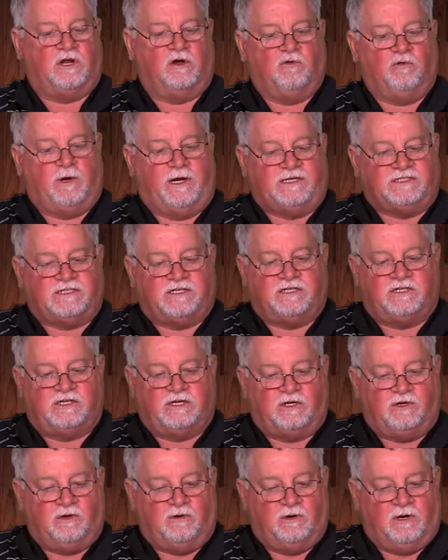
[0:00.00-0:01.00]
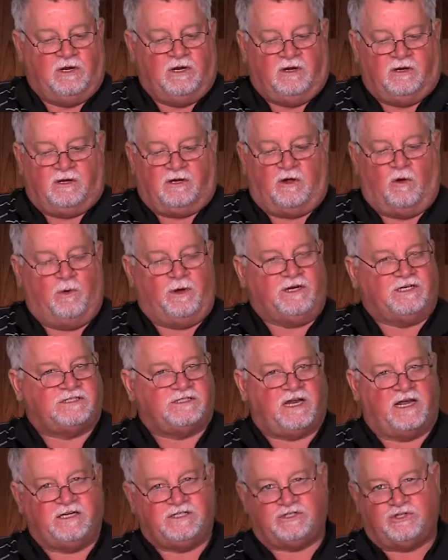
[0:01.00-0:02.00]
no reason to go into
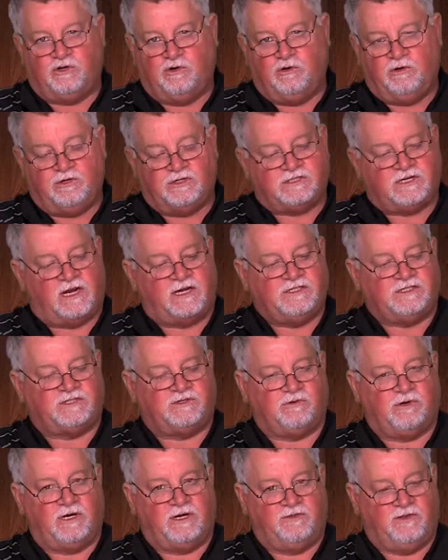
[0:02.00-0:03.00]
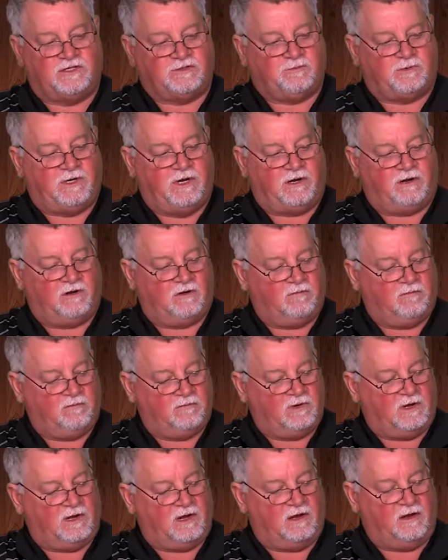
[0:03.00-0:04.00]
Stage 2 and Stage 3 in this
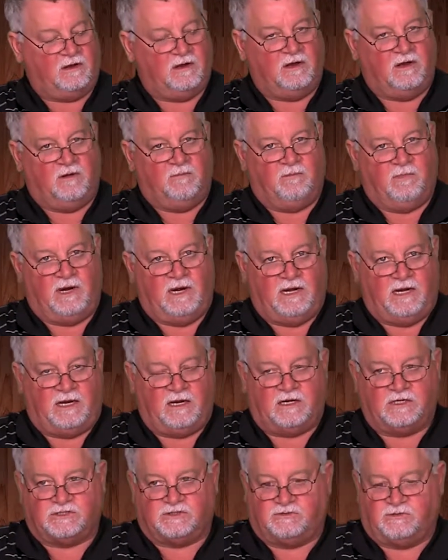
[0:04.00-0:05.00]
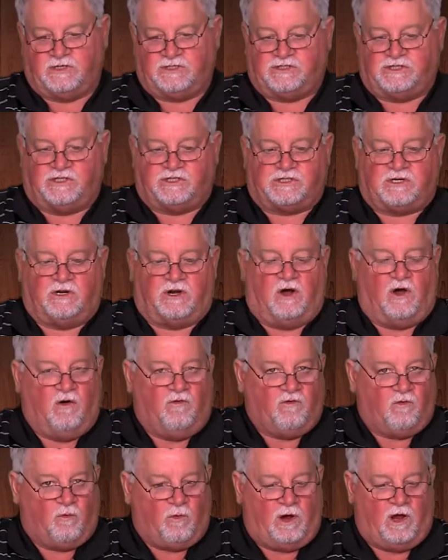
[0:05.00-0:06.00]
particular meeting because it's just going to
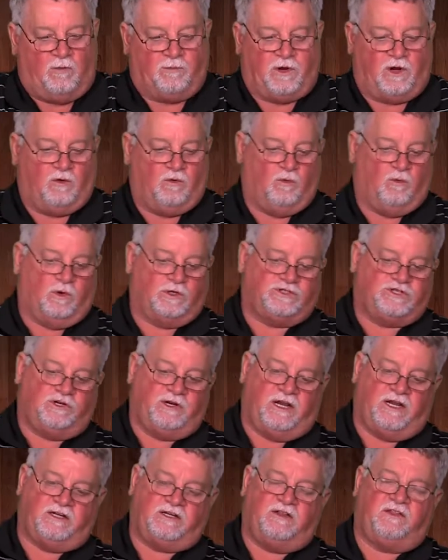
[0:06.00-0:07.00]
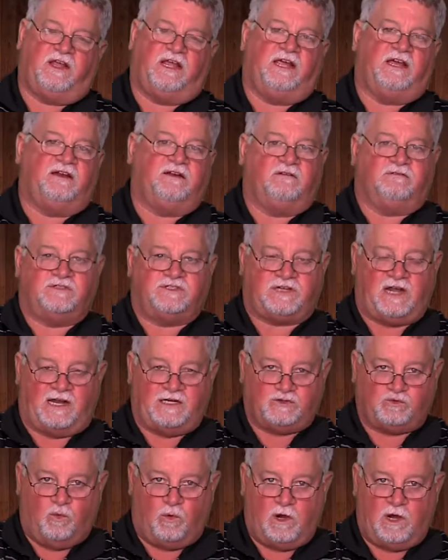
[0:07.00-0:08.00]
overwhelm you. Once you get to the end of
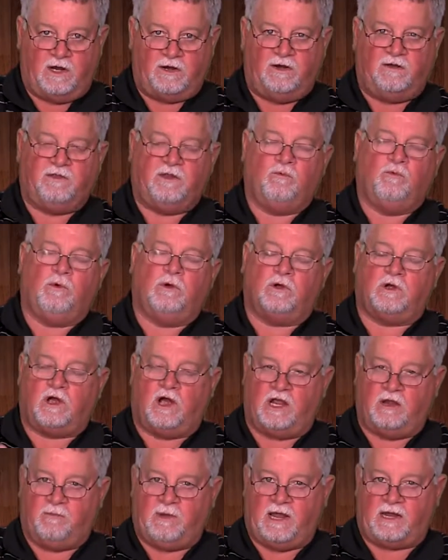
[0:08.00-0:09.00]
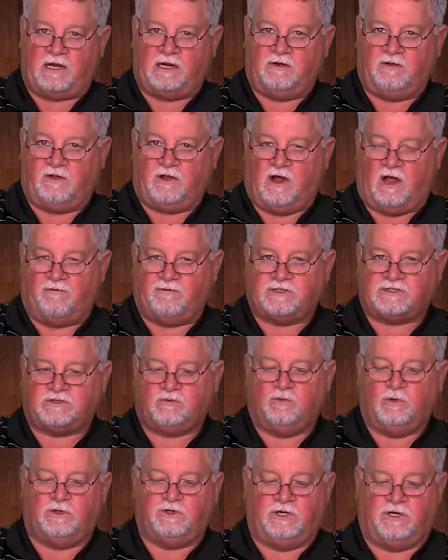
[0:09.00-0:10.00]
Stage 1, then we'll call you back into the office
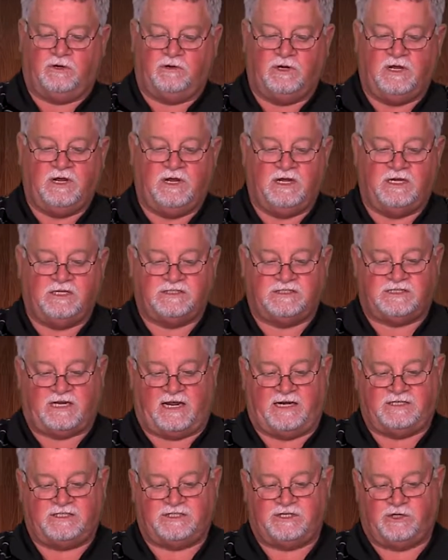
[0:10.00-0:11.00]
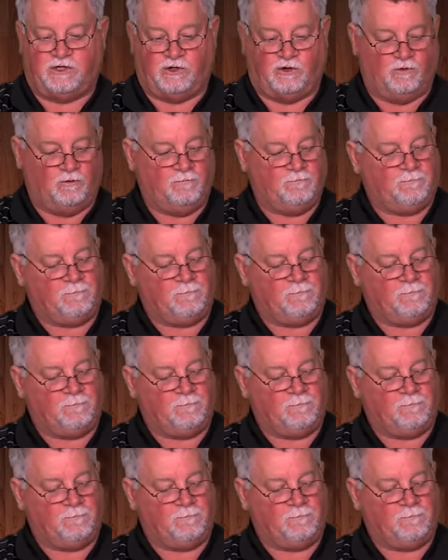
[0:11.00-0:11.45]
and we'll do Stage 2.